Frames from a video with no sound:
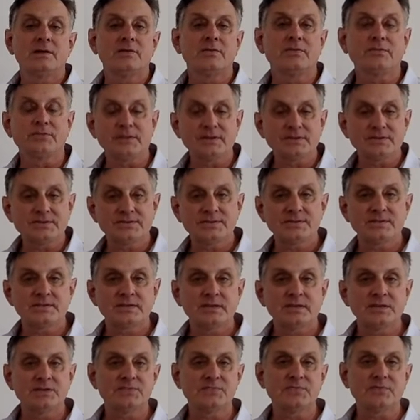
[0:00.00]
This
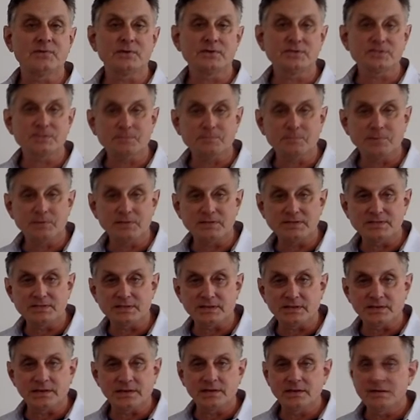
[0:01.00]
is very
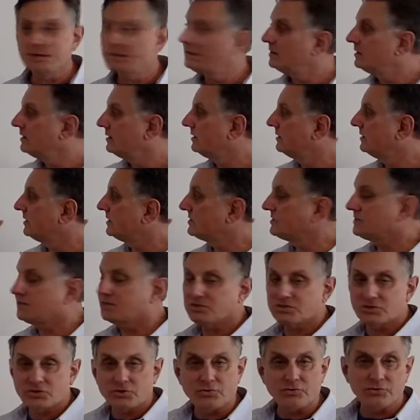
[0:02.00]
simplistic. This
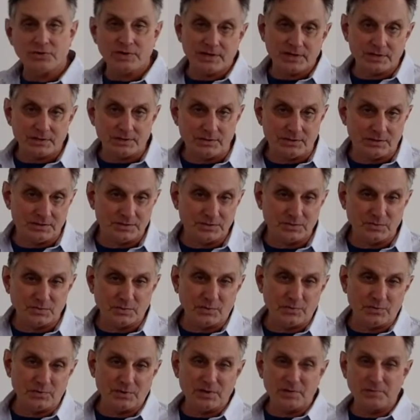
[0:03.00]
is critical to
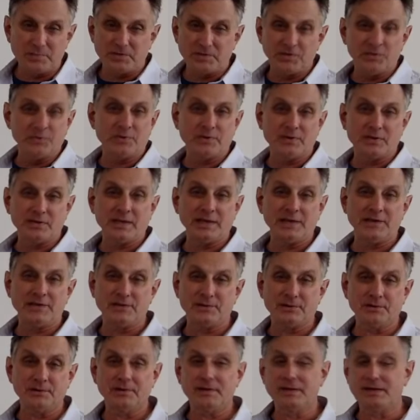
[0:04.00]
what we're going to be doing
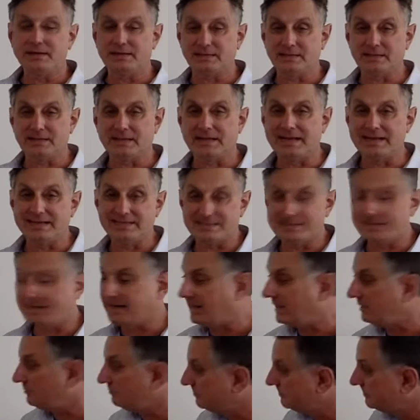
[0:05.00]
later in class
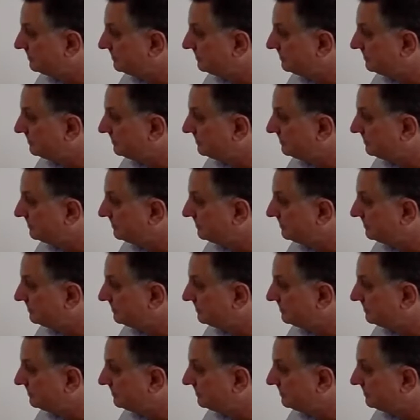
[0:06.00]
today.